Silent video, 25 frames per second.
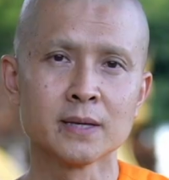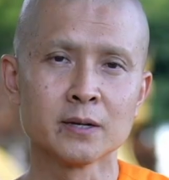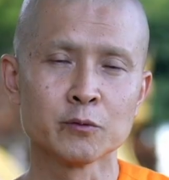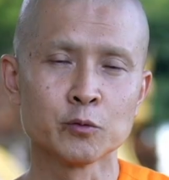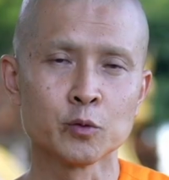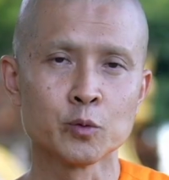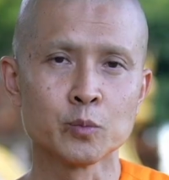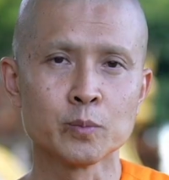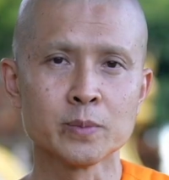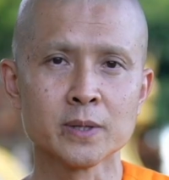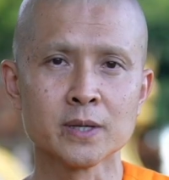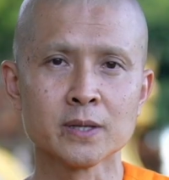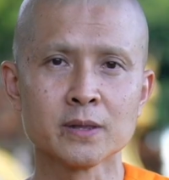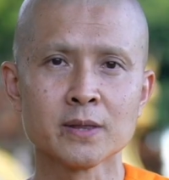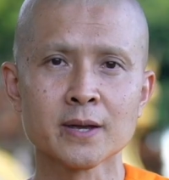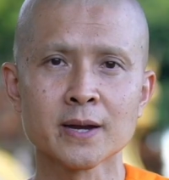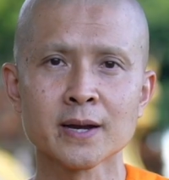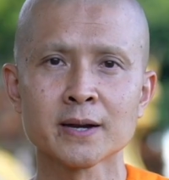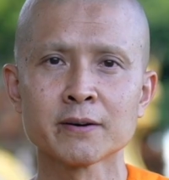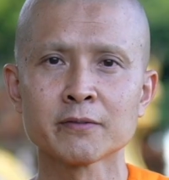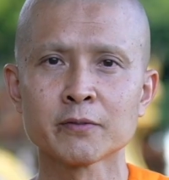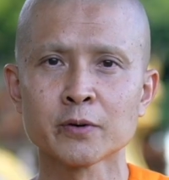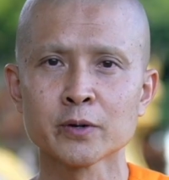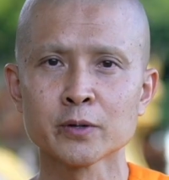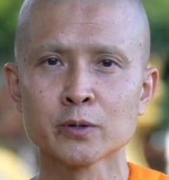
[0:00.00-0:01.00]
they will be
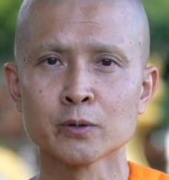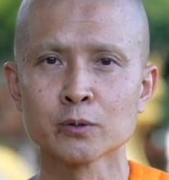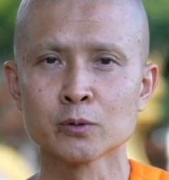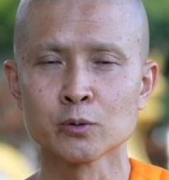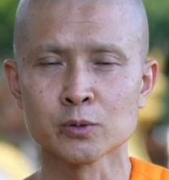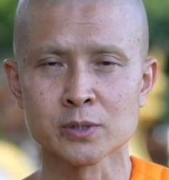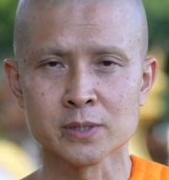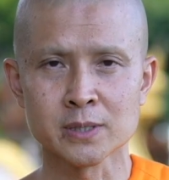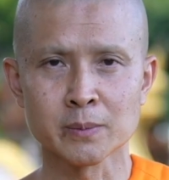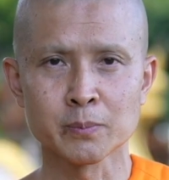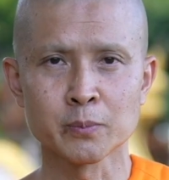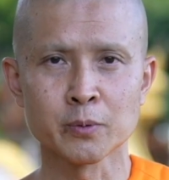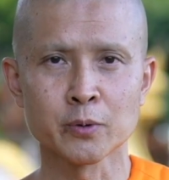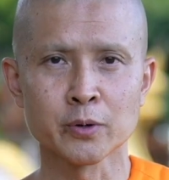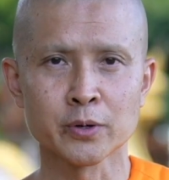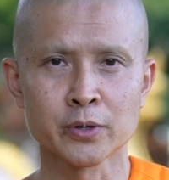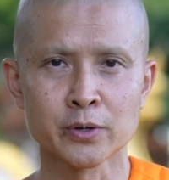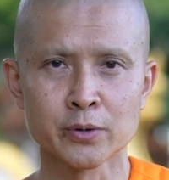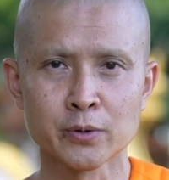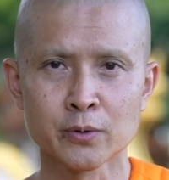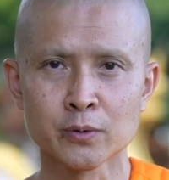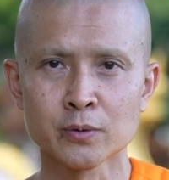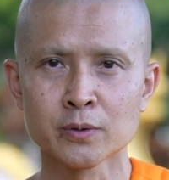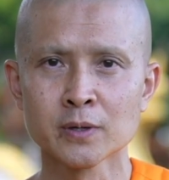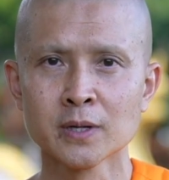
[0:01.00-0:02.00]
there for you to
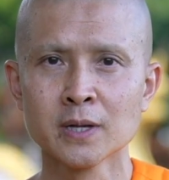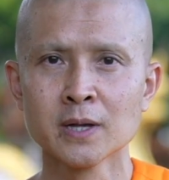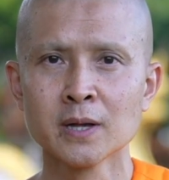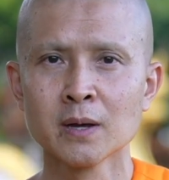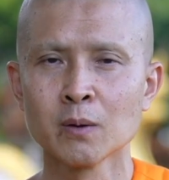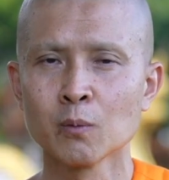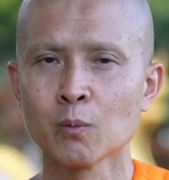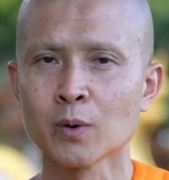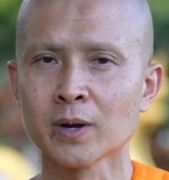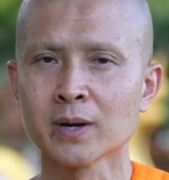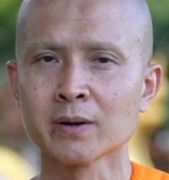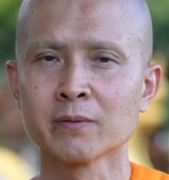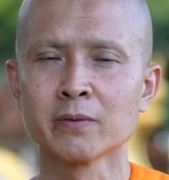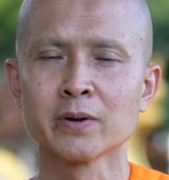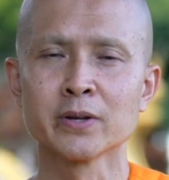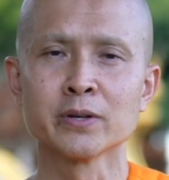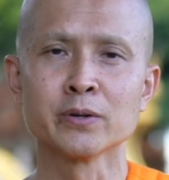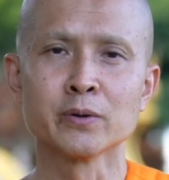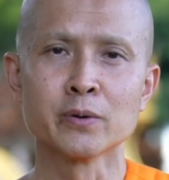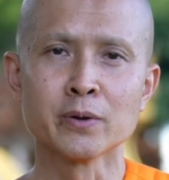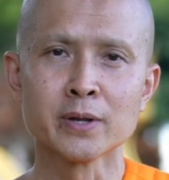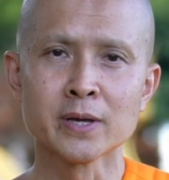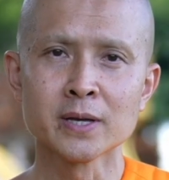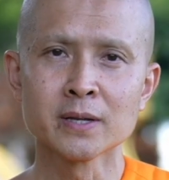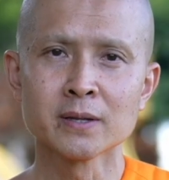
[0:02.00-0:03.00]
support you, whatever
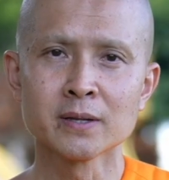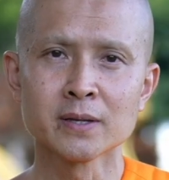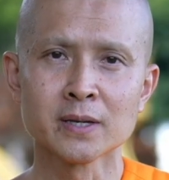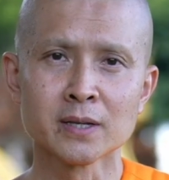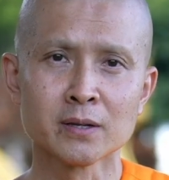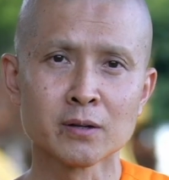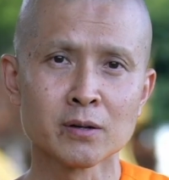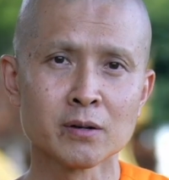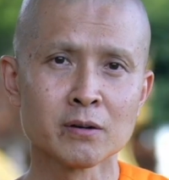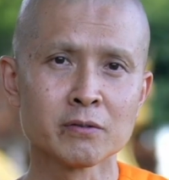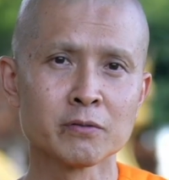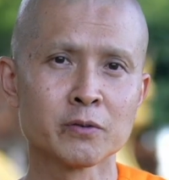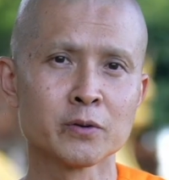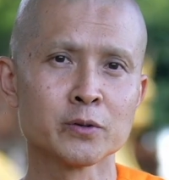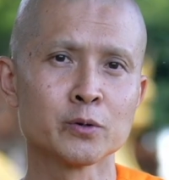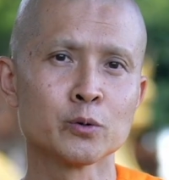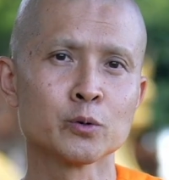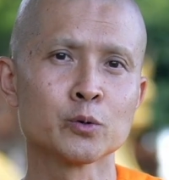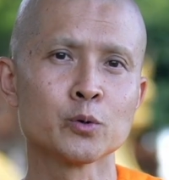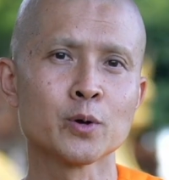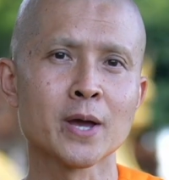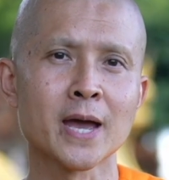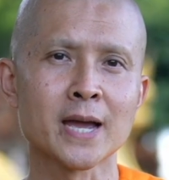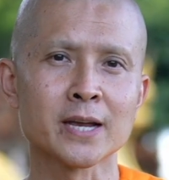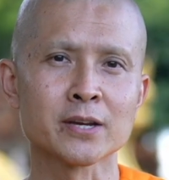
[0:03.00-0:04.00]
you need in order for
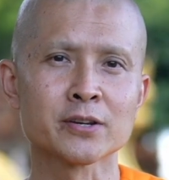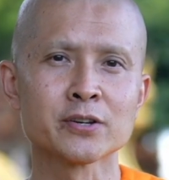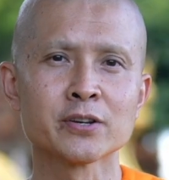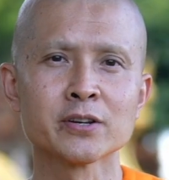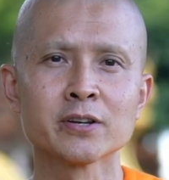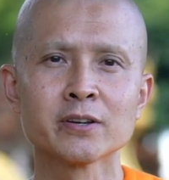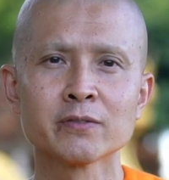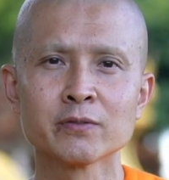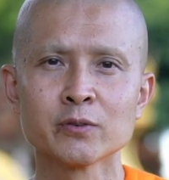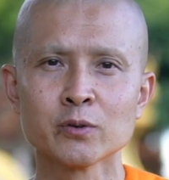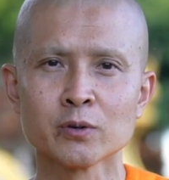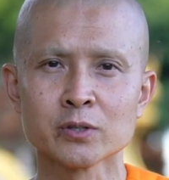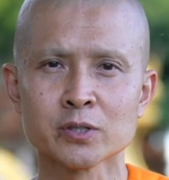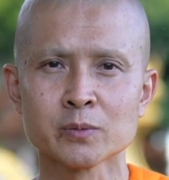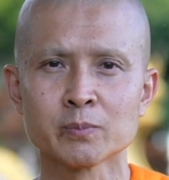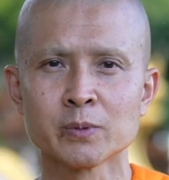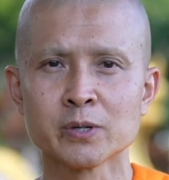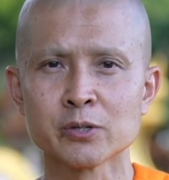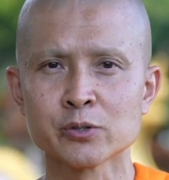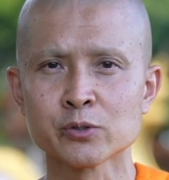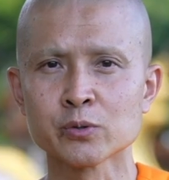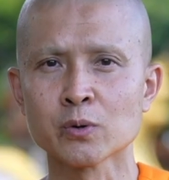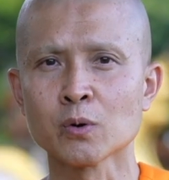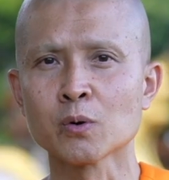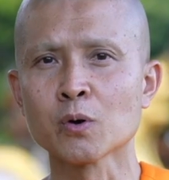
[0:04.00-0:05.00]
you to achieve your
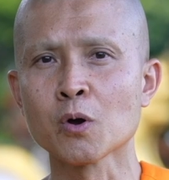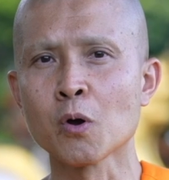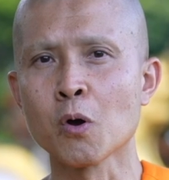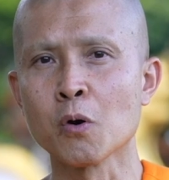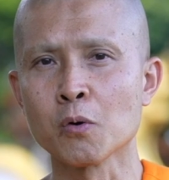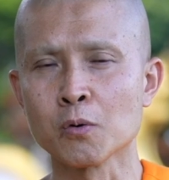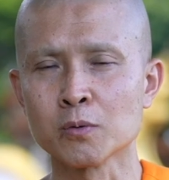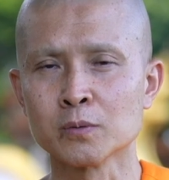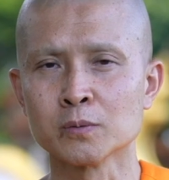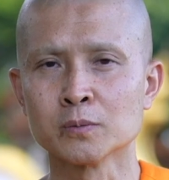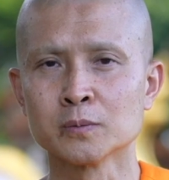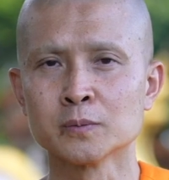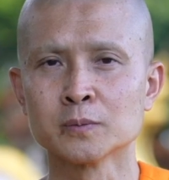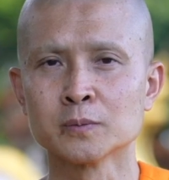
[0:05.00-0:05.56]
spiritual goal.